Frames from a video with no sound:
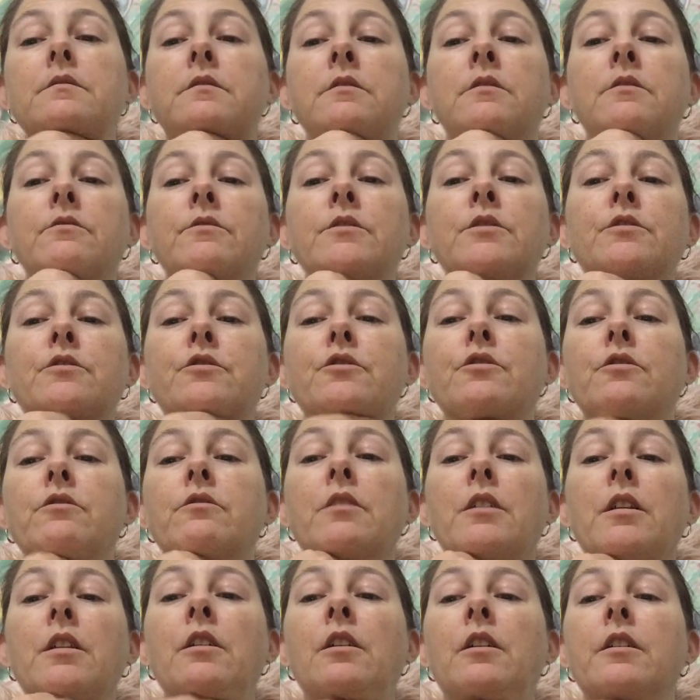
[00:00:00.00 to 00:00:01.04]
Not real
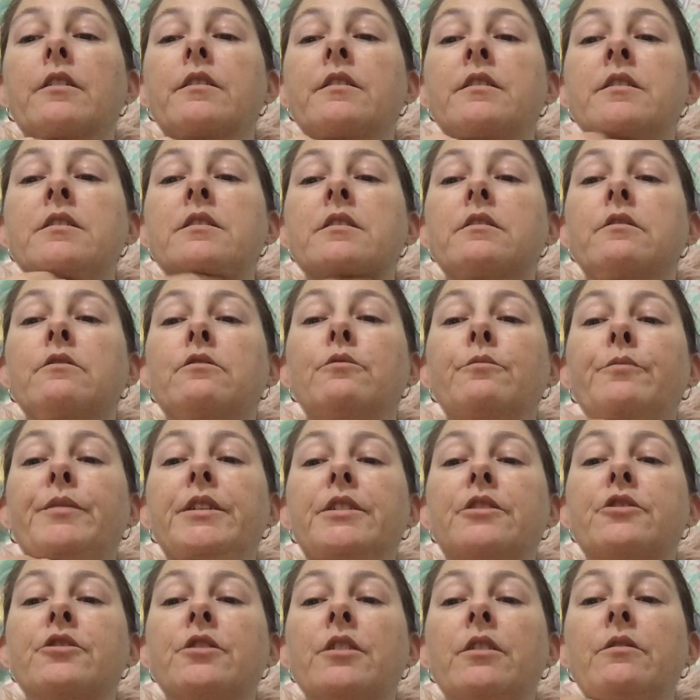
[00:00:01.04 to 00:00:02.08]
sure I like this little
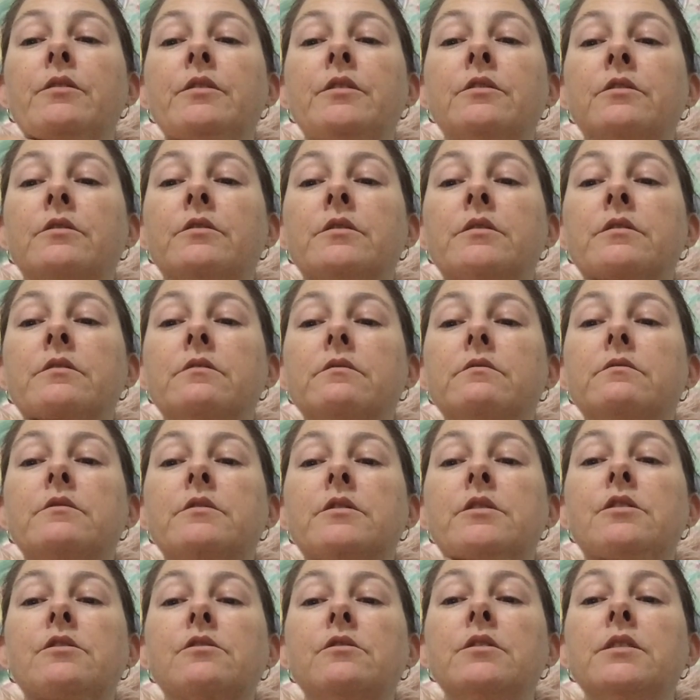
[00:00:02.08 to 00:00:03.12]
bit showing on the
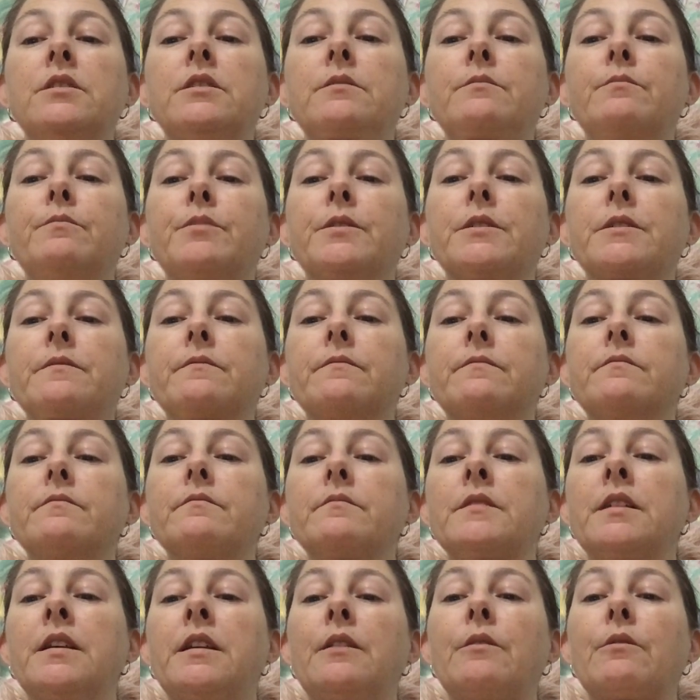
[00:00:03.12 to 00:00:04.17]
screen, but
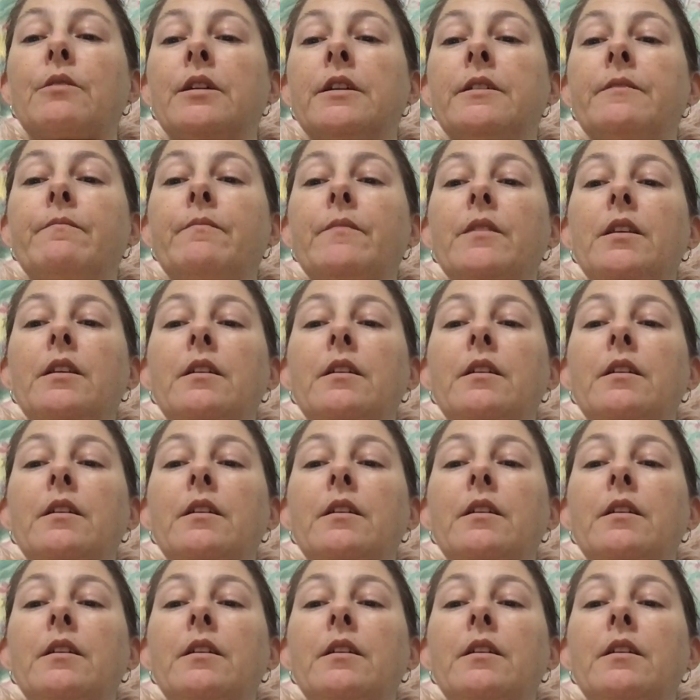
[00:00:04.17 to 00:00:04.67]
anyway,